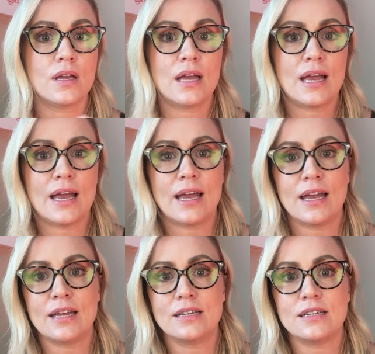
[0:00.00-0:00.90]

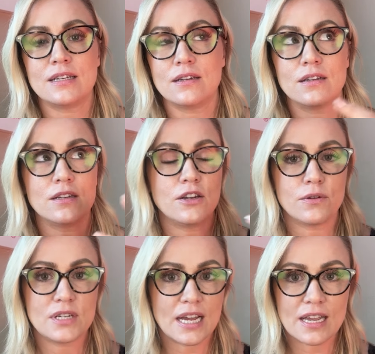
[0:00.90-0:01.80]
And
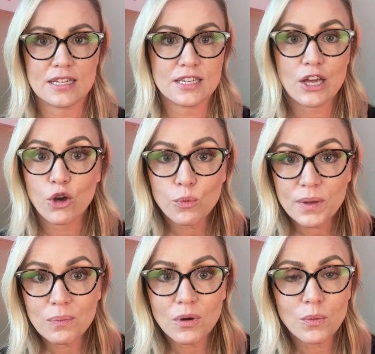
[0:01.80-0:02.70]
decades ago,
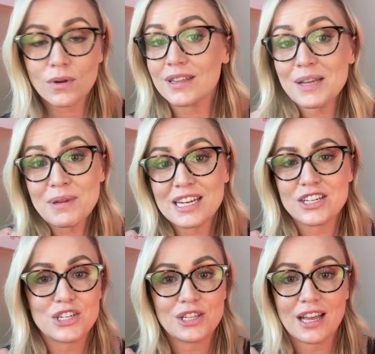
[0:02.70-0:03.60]
people were limited
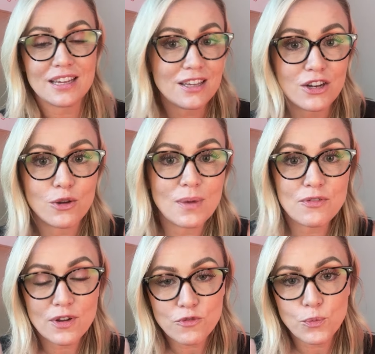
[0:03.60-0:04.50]
to my
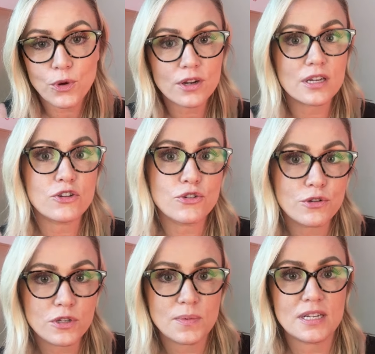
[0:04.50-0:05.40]
friend from work
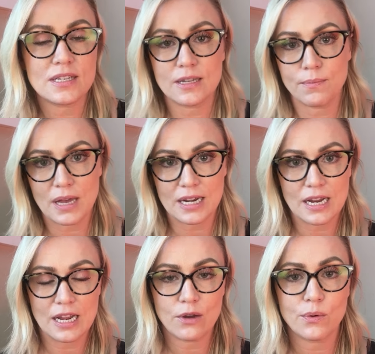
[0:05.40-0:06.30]
introduced me to
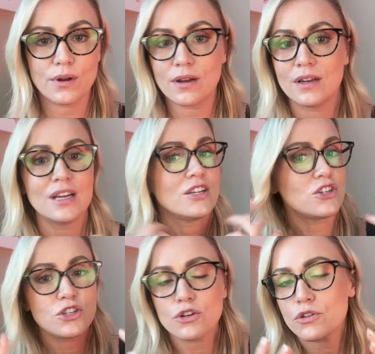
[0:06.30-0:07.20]
somebody, or
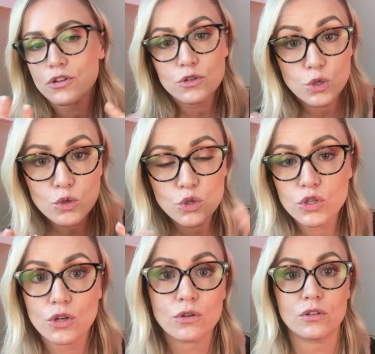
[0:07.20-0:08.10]
just your social
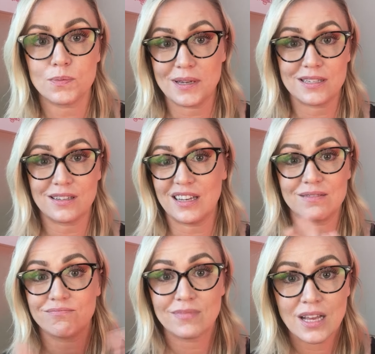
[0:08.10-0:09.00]
circles, basically.
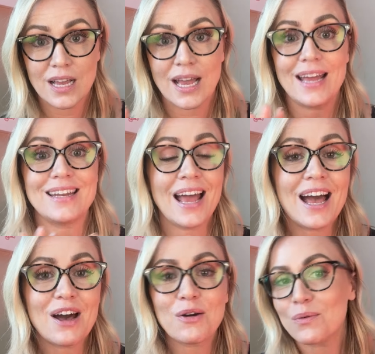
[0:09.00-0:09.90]
And
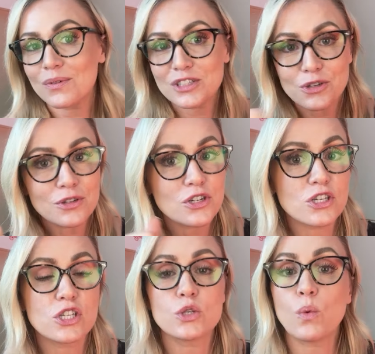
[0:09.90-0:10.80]
now you can
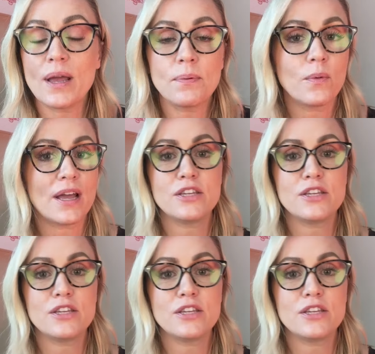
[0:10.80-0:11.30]
just swipe away.